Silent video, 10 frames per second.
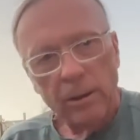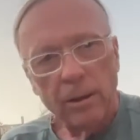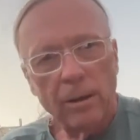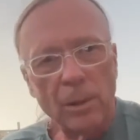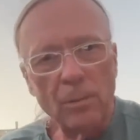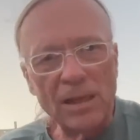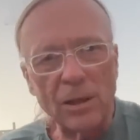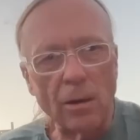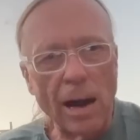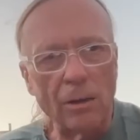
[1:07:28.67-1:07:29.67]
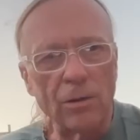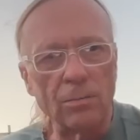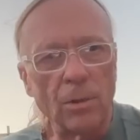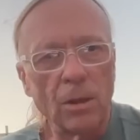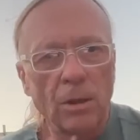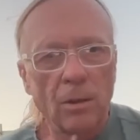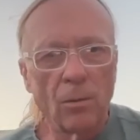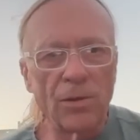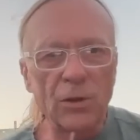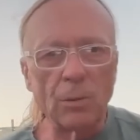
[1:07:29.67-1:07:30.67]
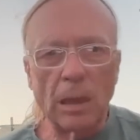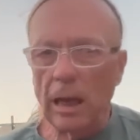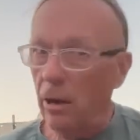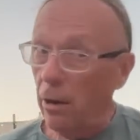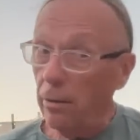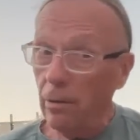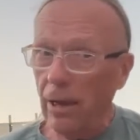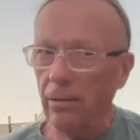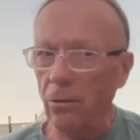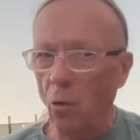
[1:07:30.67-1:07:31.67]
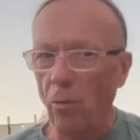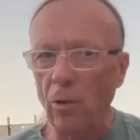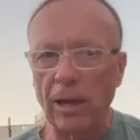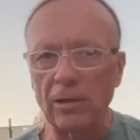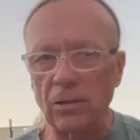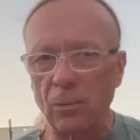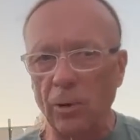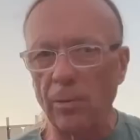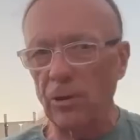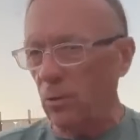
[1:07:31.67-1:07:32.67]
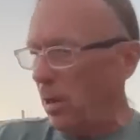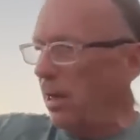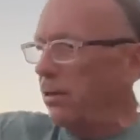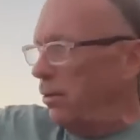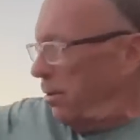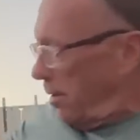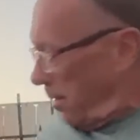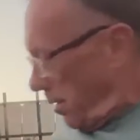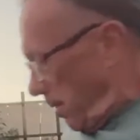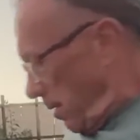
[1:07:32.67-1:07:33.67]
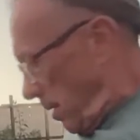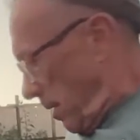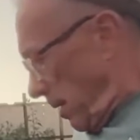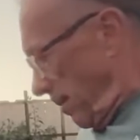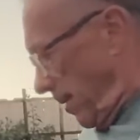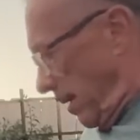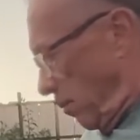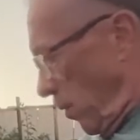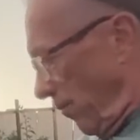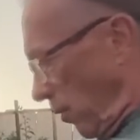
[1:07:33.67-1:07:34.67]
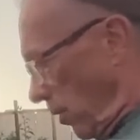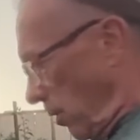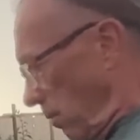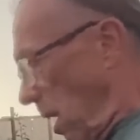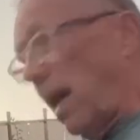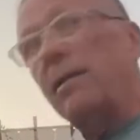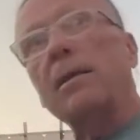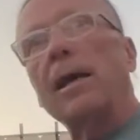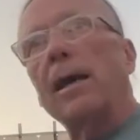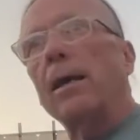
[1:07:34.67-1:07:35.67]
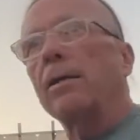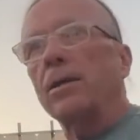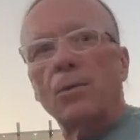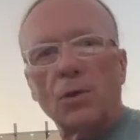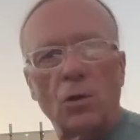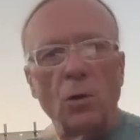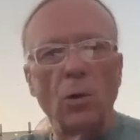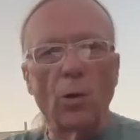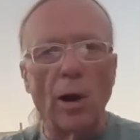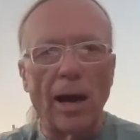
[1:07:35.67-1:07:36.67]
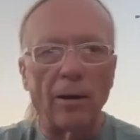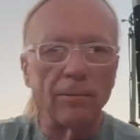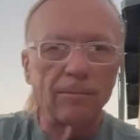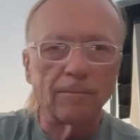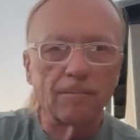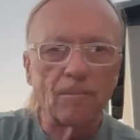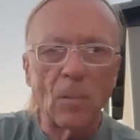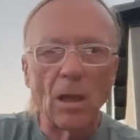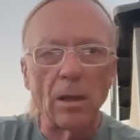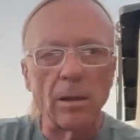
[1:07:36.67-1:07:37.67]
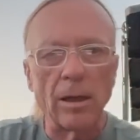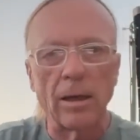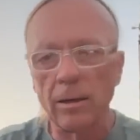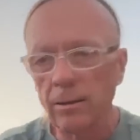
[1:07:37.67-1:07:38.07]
I've been messing around with some gear like normal. That's pretty much what I do. And went for a good ride today because it was cooler out. And